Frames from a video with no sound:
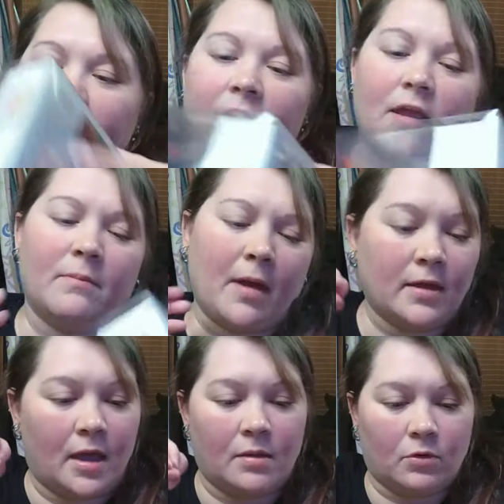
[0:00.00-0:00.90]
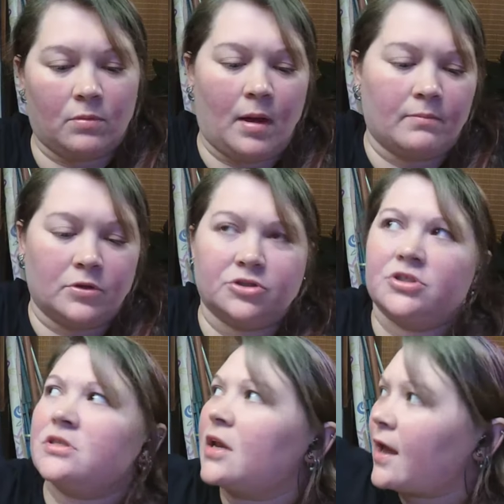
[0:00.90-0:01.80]
I think in my game room, I'm
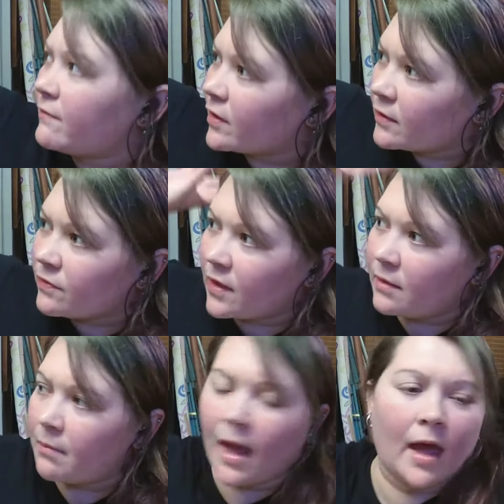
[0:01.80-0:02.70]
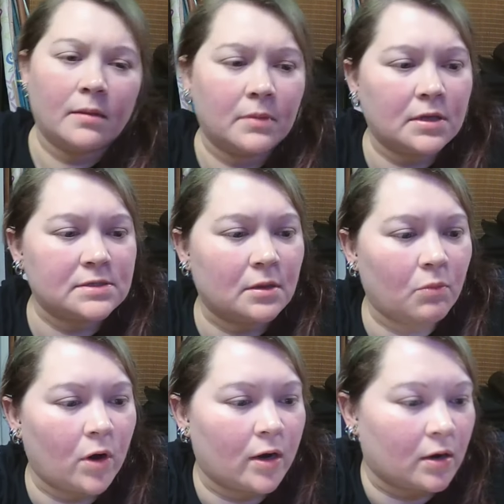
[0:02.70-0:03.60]
just going to have like a thing behind me
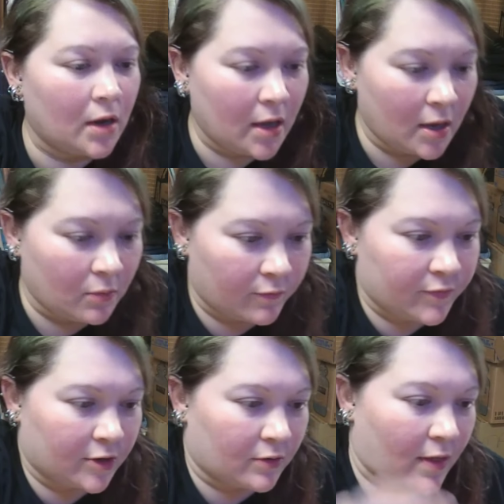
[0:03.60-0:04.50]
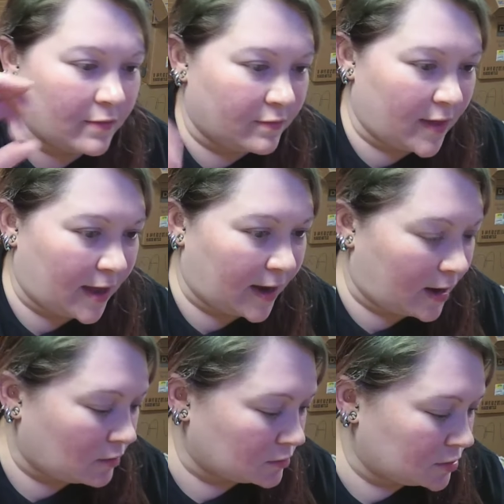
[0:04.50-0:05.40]
somewhere. We'll figure that
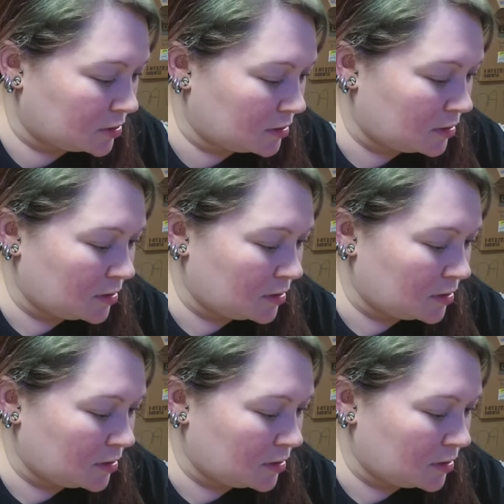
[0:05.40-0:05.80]
out.